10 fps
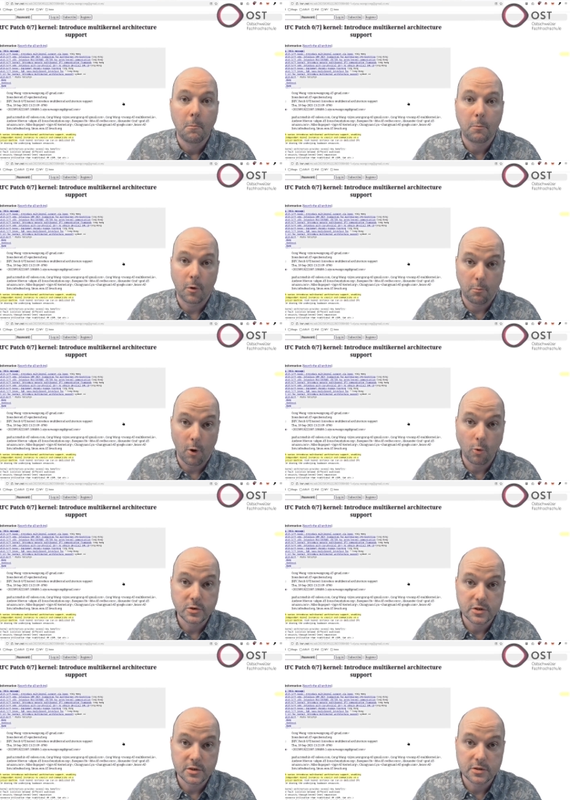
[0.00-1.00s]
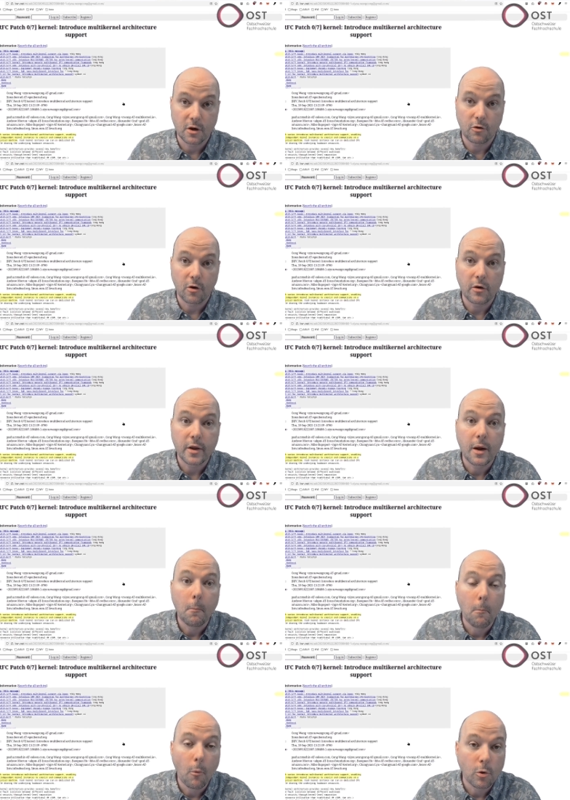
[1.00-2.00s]
proposes
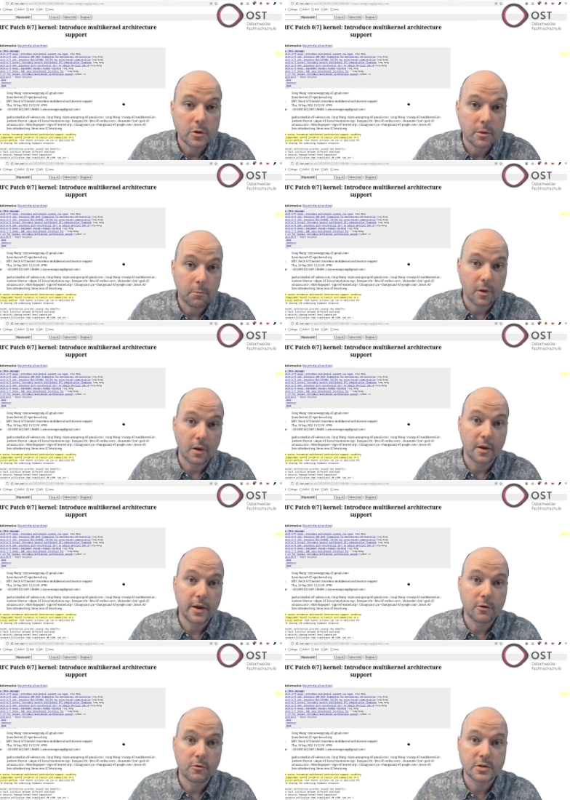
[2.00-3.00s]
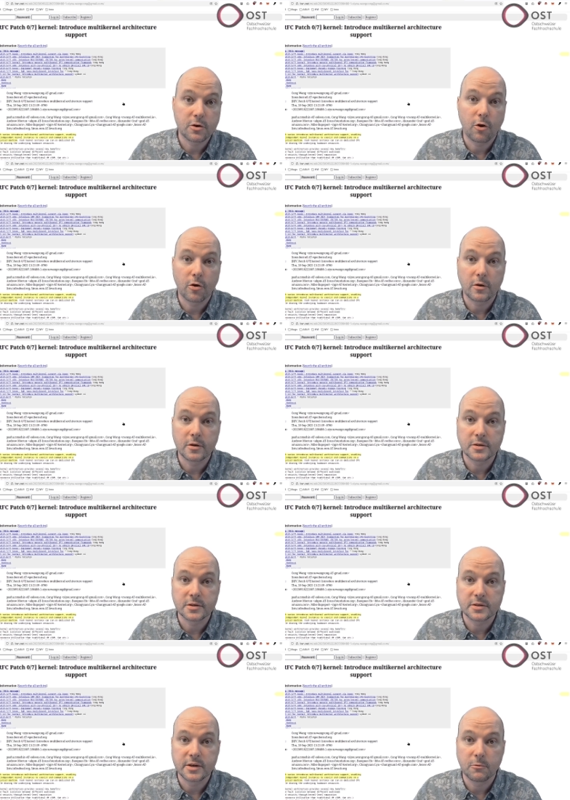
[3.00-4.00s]
running multiple Linux
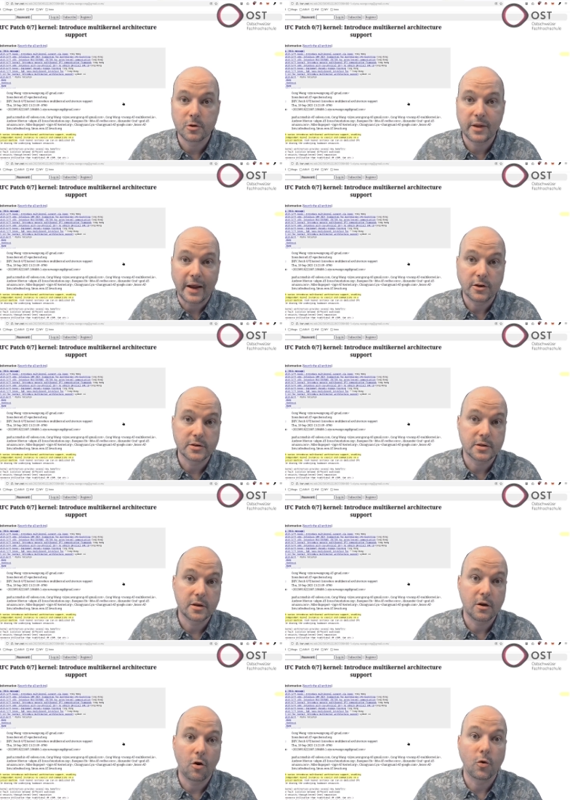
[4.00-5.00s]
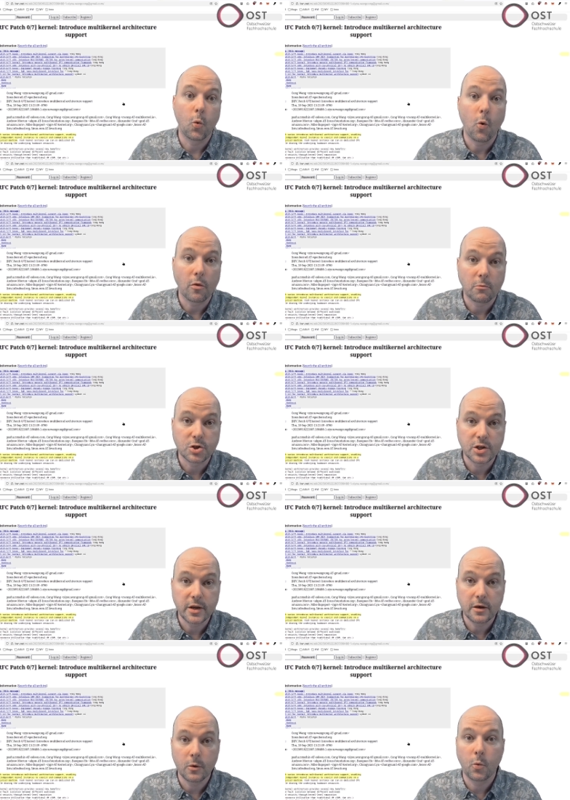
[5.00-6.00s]
kernels simultaneously on one
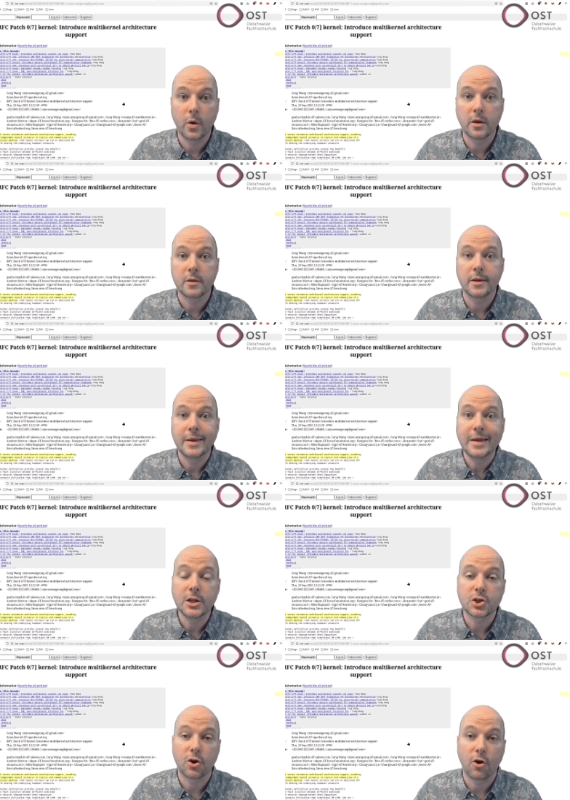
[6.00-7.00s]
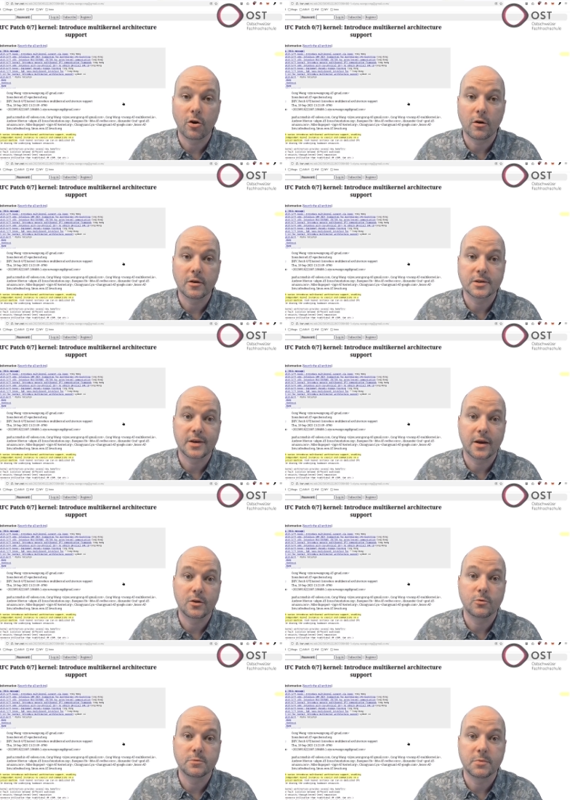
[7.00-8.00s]
machine, with each kernel assigned
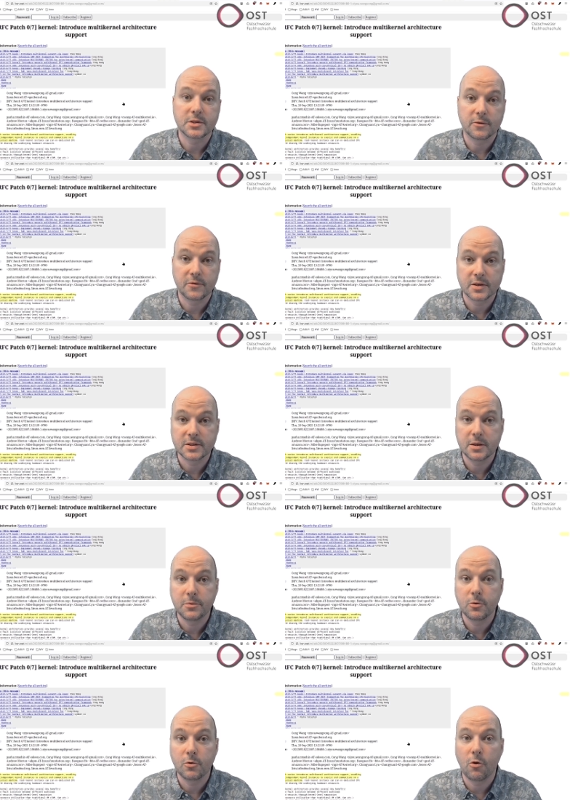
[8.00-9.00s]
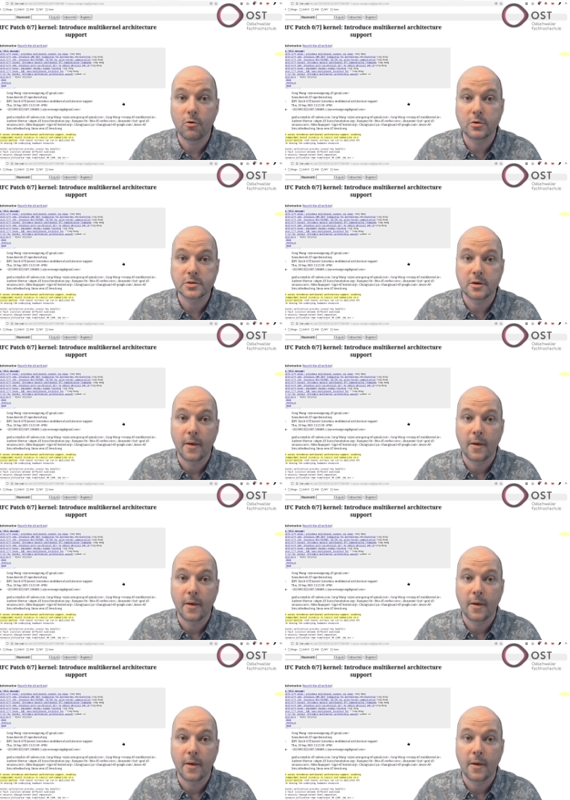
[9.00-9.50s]
to specific CPU cores